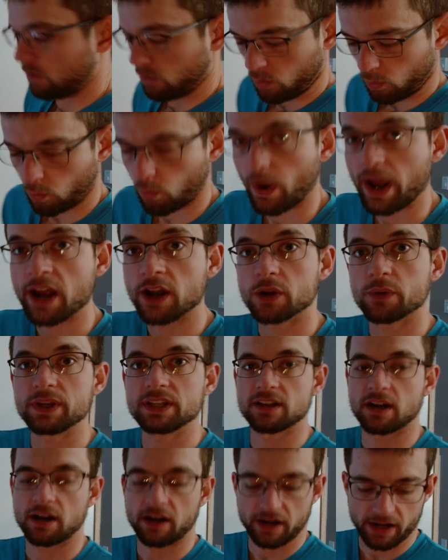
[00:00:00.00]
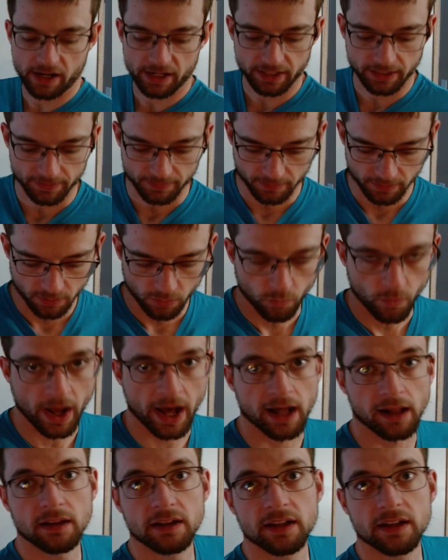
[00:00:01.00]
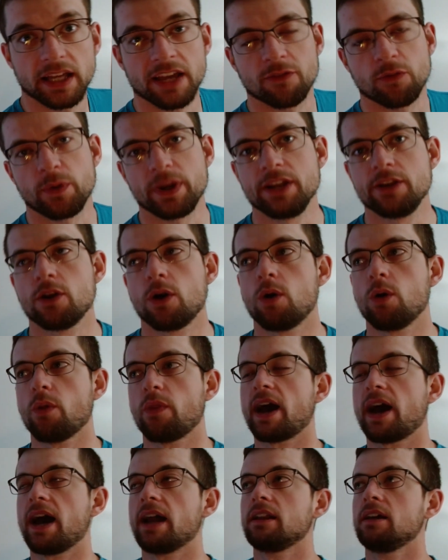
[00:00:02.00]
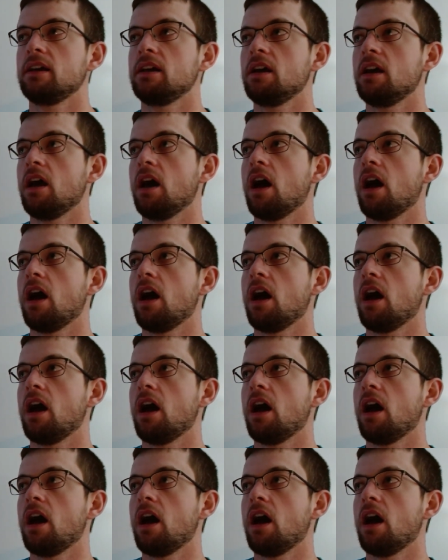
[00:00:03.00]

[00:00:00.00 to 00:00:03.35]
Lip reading: Where do we start cutting? Well, if we know that